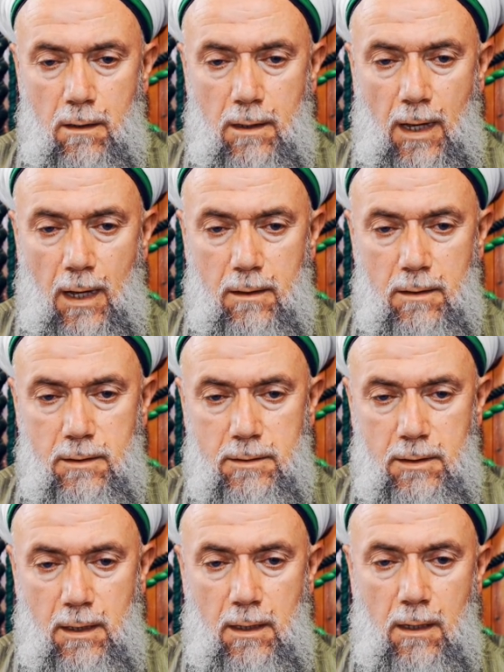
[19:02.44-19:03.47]
They are
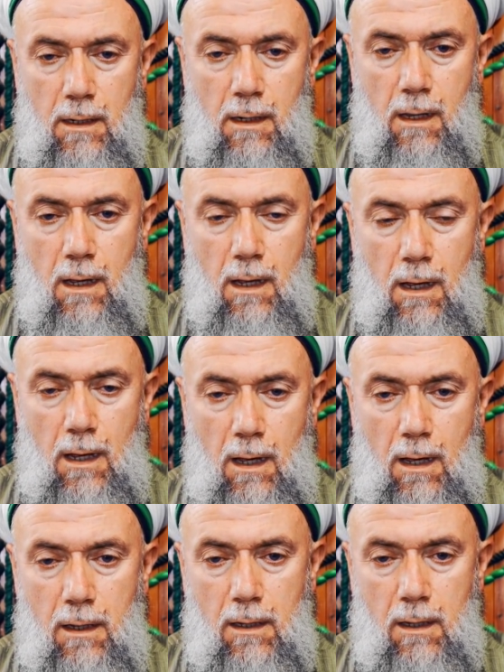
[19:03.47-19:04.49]
still,
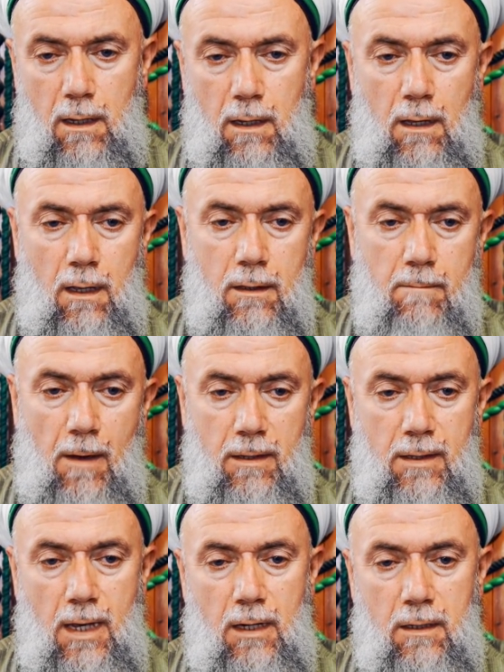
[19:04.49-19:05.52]

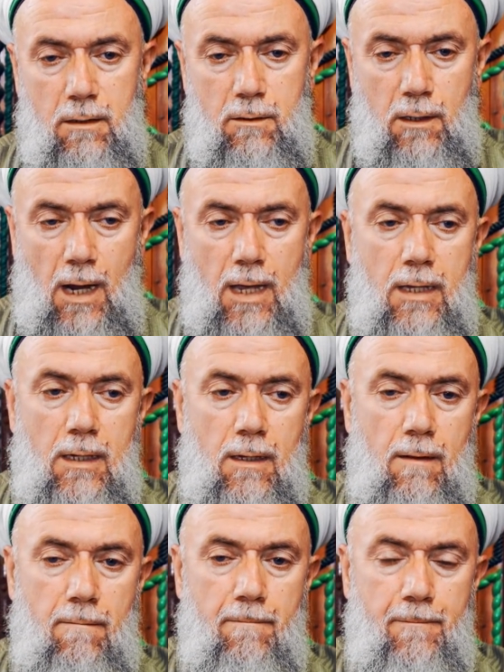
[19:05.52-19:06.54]
but they are
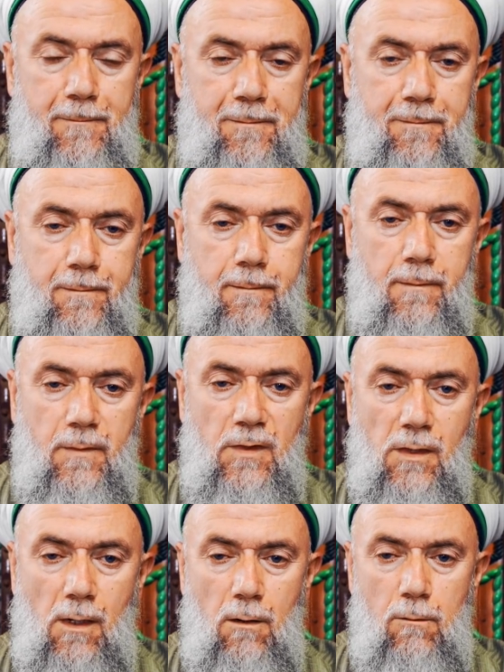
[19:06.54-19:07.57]
trying
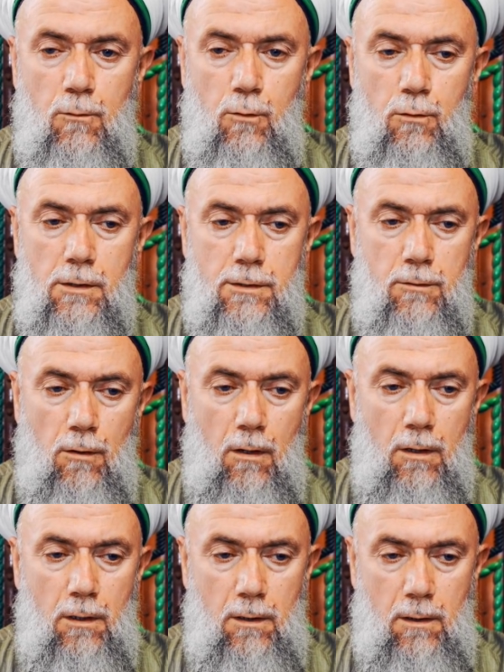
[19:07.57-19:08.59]
to
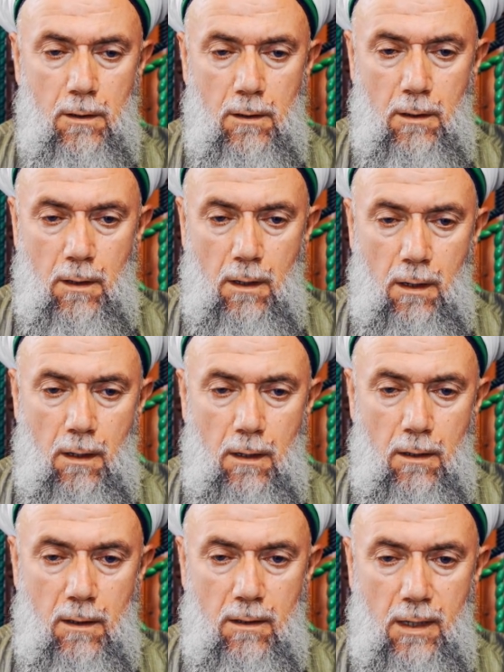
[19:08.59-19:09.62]
destroy
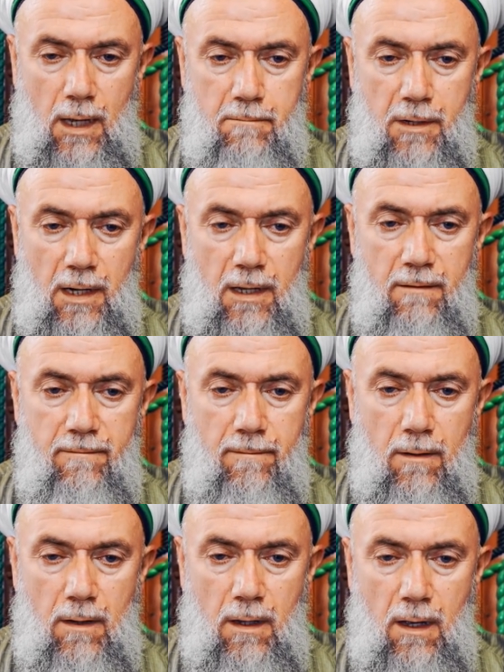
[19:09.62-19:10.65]
their
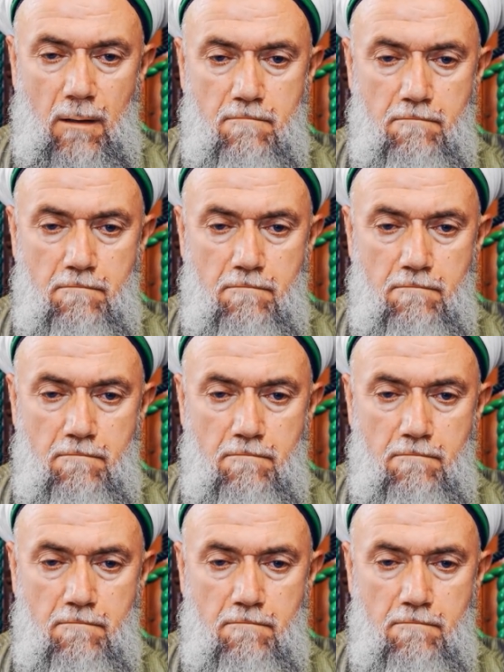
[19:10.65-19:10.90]
belief.